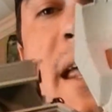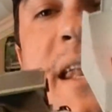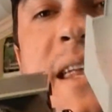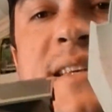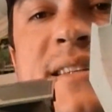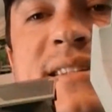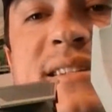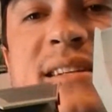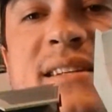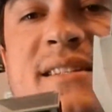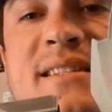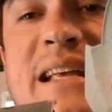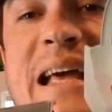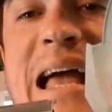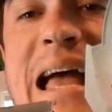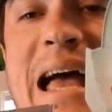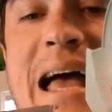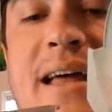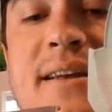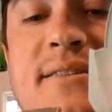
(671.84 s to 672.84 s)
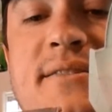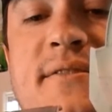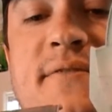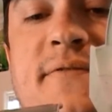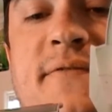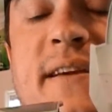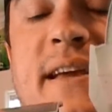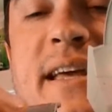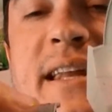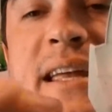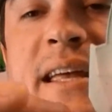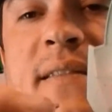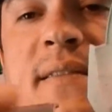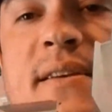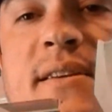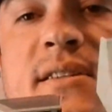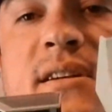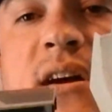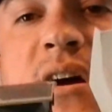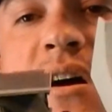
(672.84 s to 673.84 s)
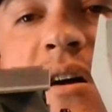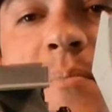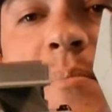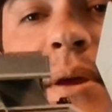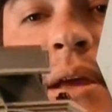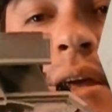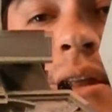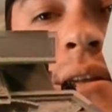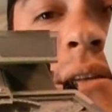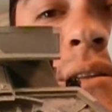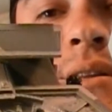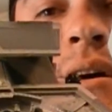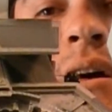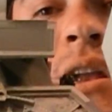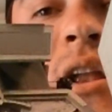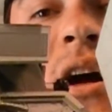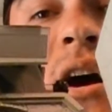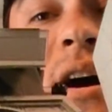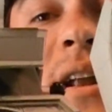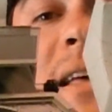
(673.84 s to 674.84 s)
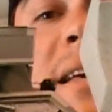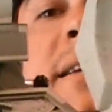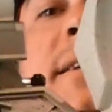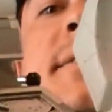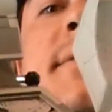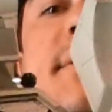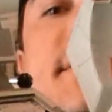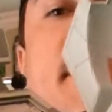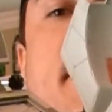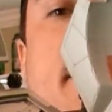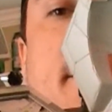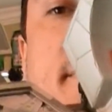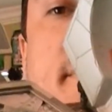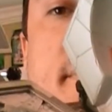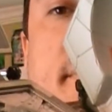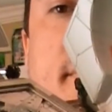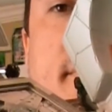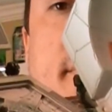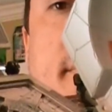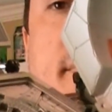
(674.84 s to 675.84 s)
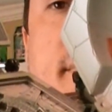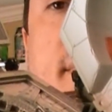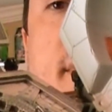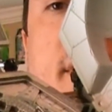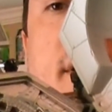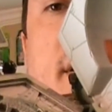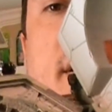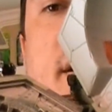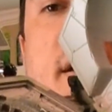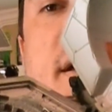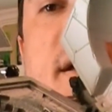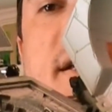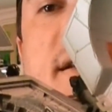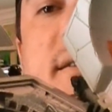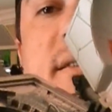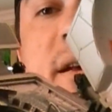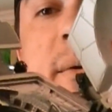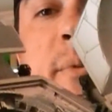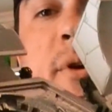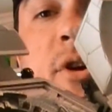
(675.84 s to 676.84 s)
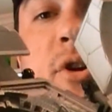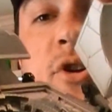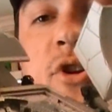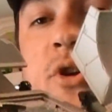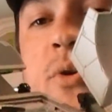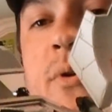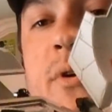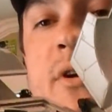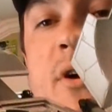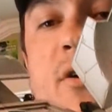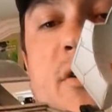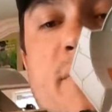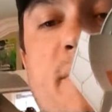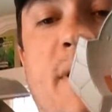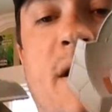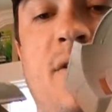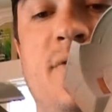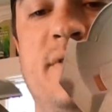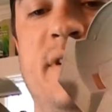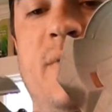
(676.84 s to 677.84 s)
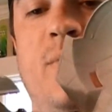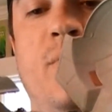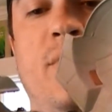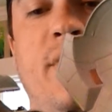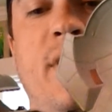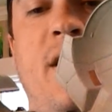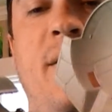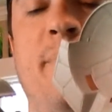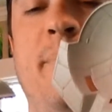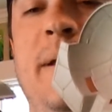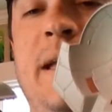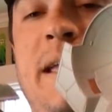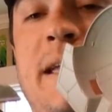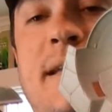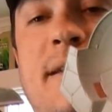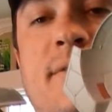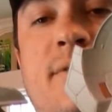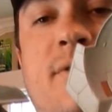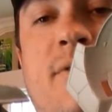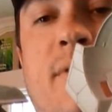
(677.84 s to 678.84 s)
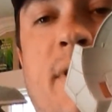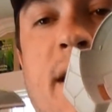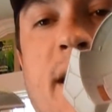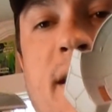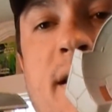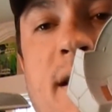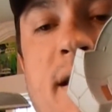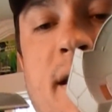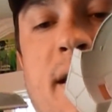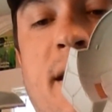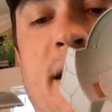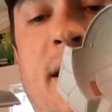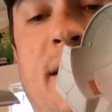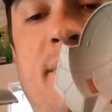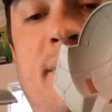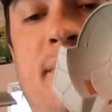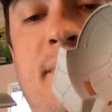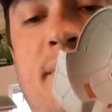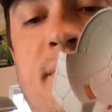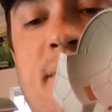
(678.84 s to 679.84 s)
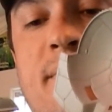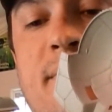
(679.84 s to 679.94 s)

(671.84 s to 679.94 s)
it's designed to fit in this cockpit a lot easier. Some of your newer Darth Mauls, they will not bend correctly, and